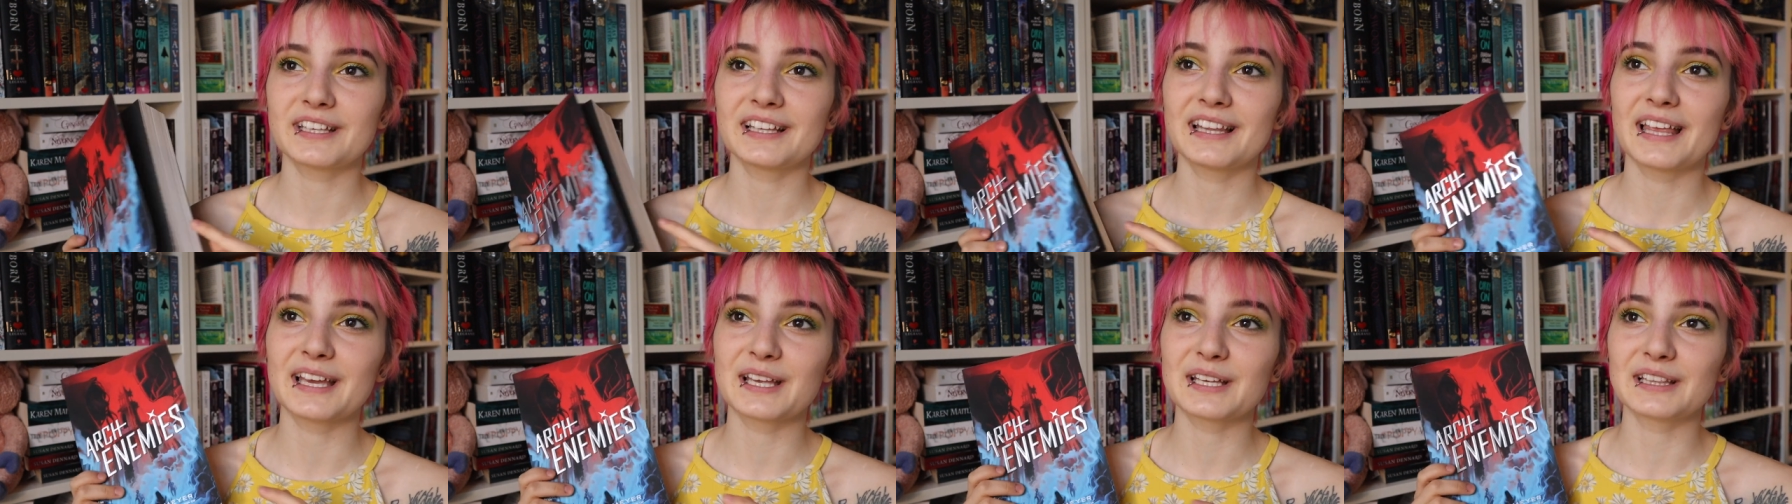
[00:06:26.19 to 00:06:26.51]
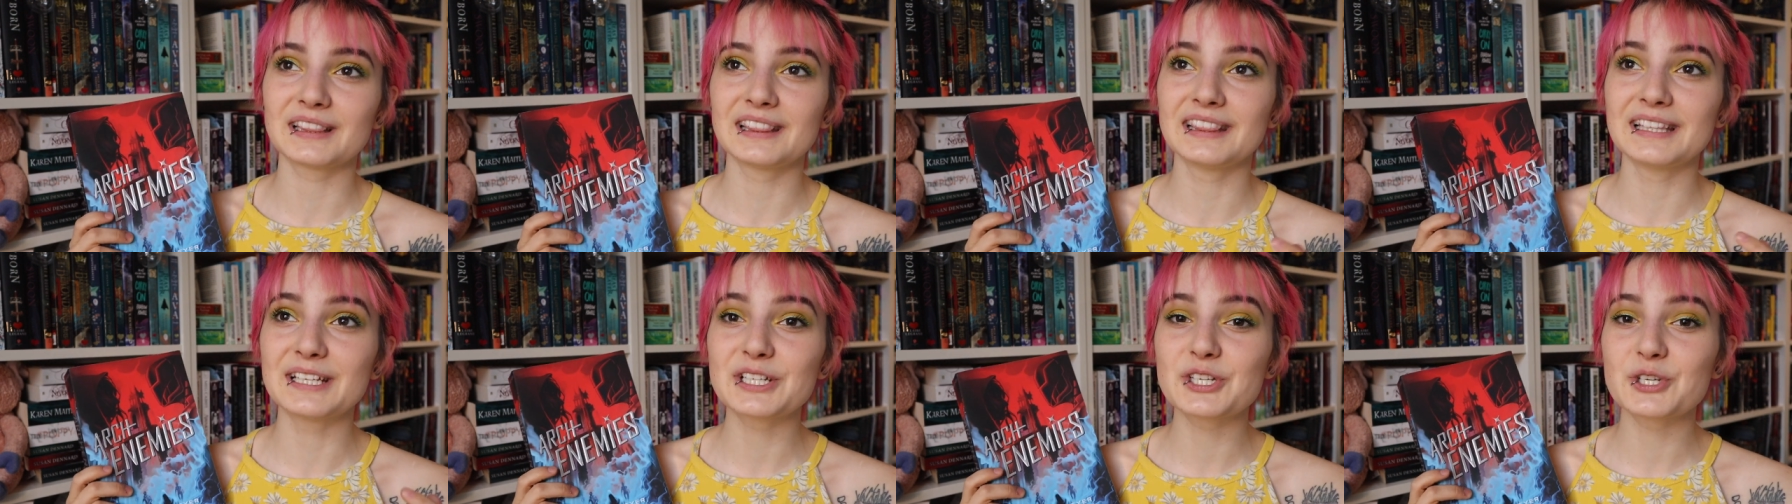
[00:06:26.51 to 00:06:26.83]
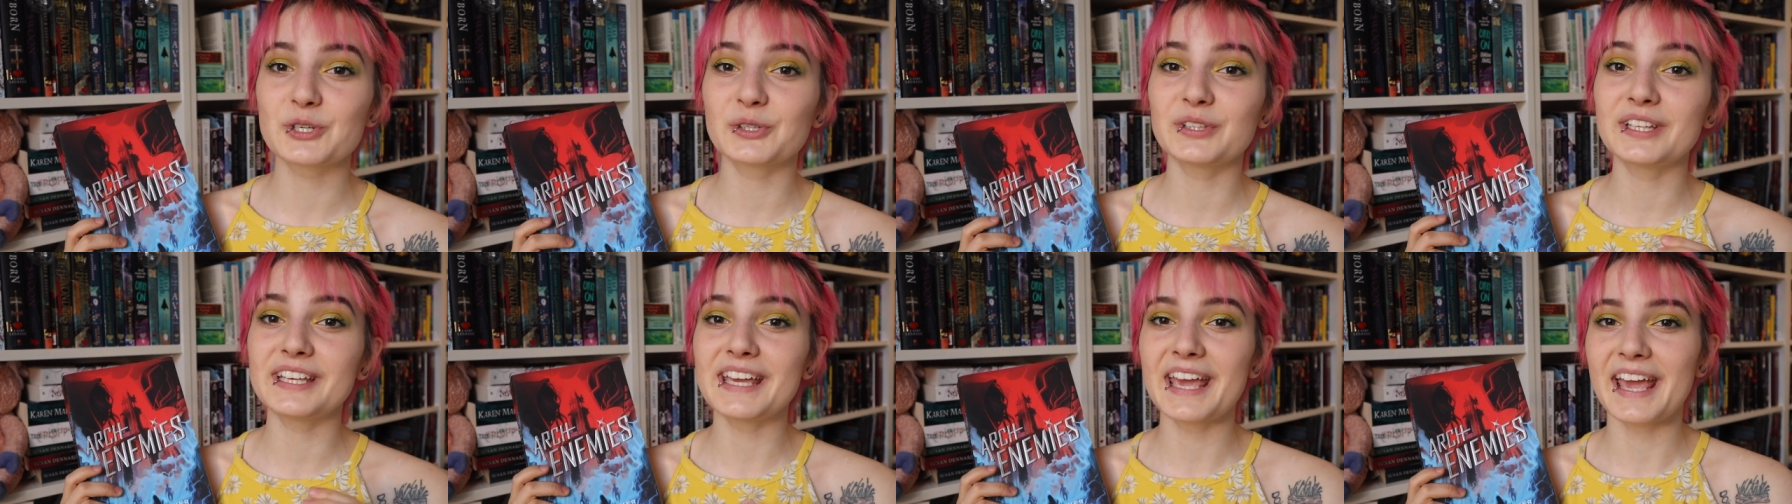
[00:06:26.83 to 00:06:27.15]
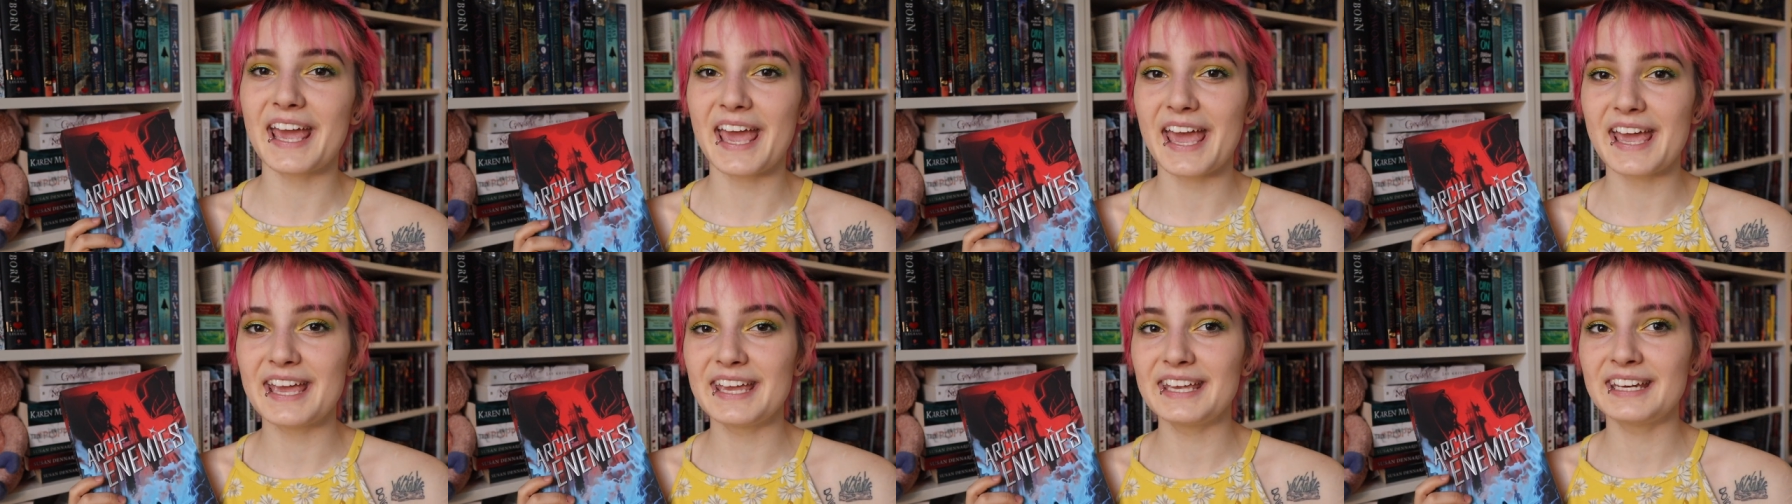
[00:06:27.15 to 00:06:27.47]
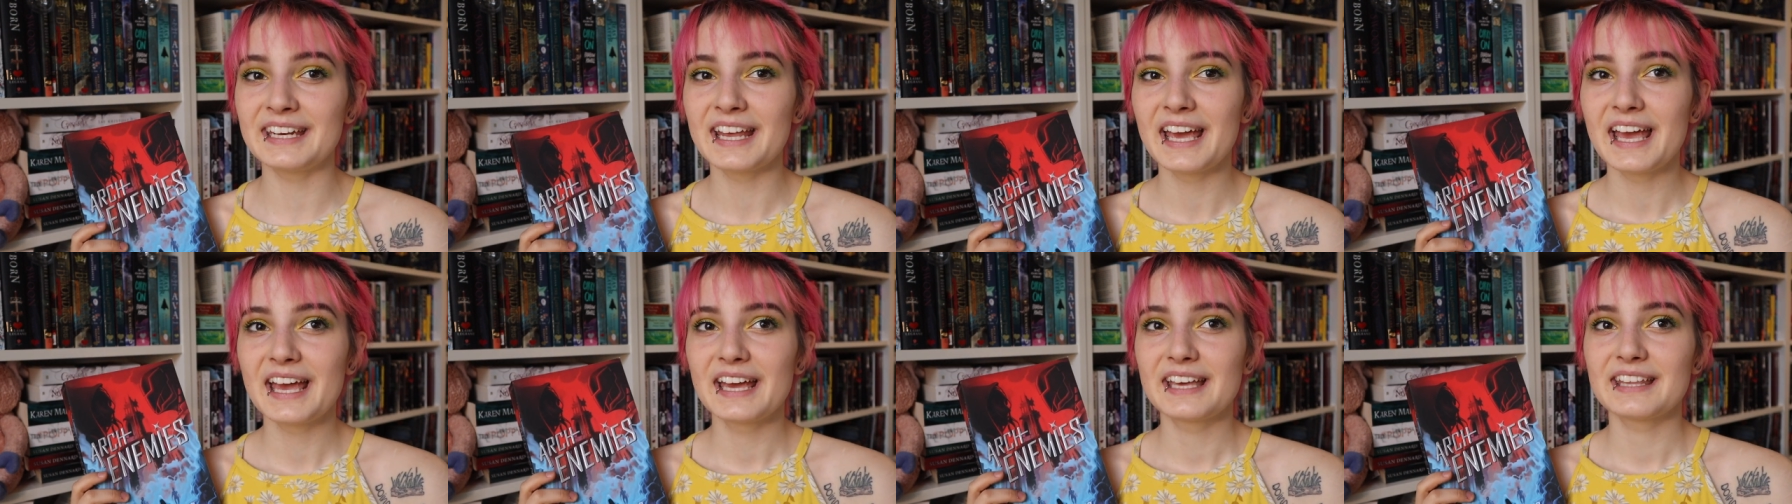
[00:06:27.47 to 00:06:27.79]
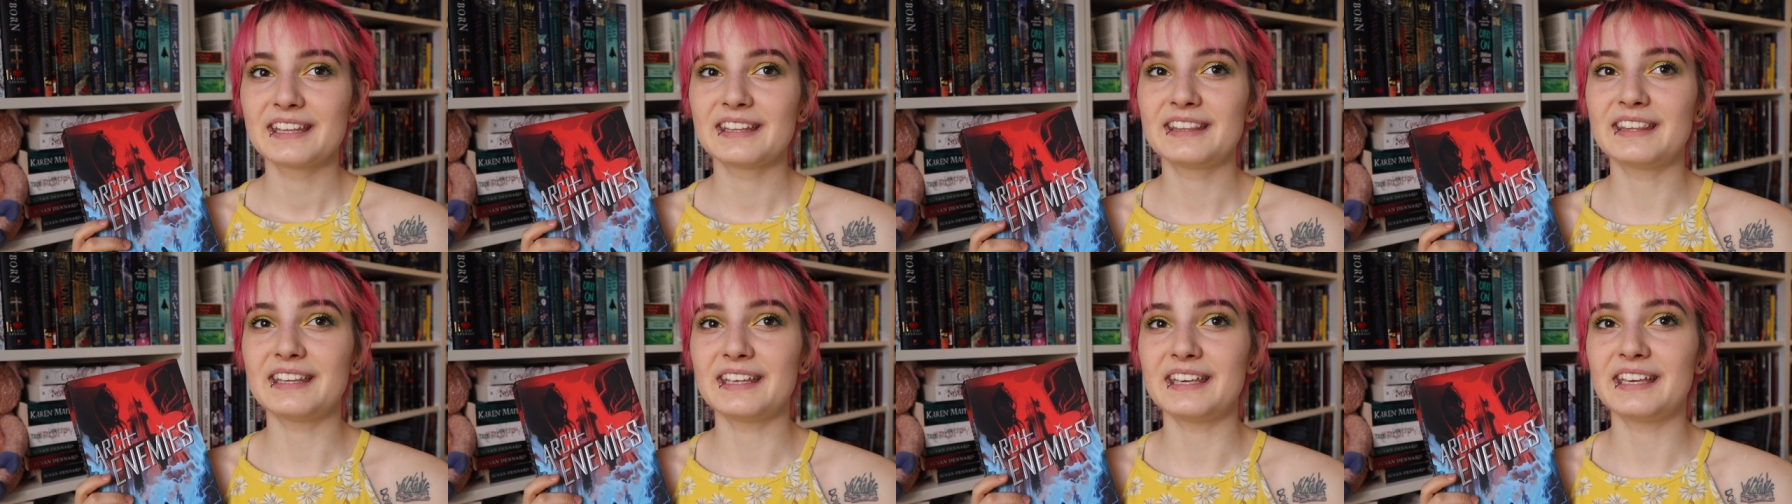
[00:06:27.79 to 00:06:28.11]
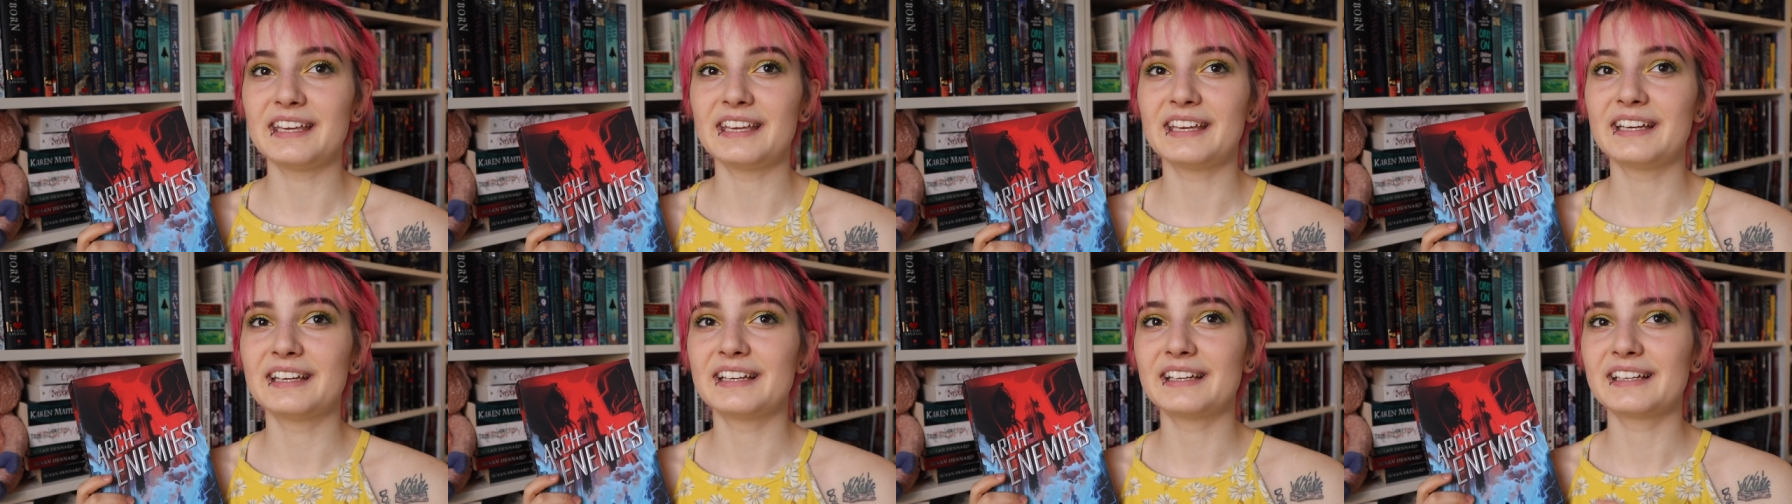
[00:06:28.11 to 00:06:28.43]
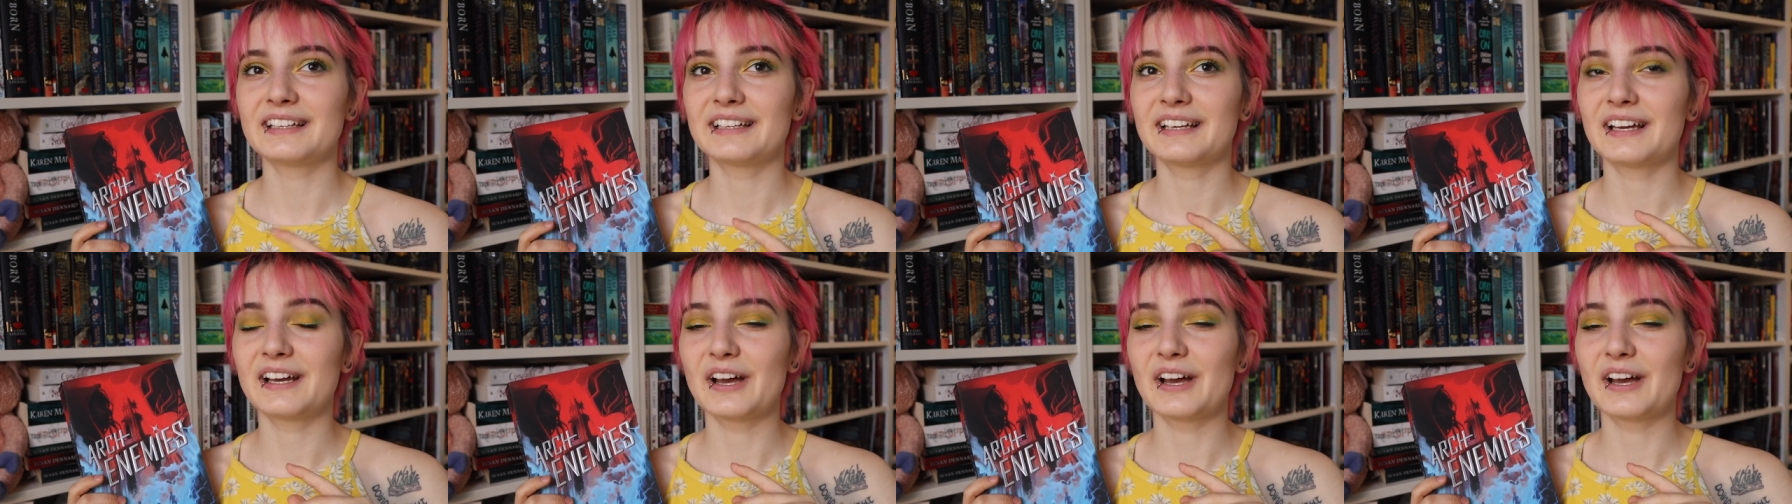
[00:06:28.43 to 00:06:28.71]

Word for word: they like literally hate the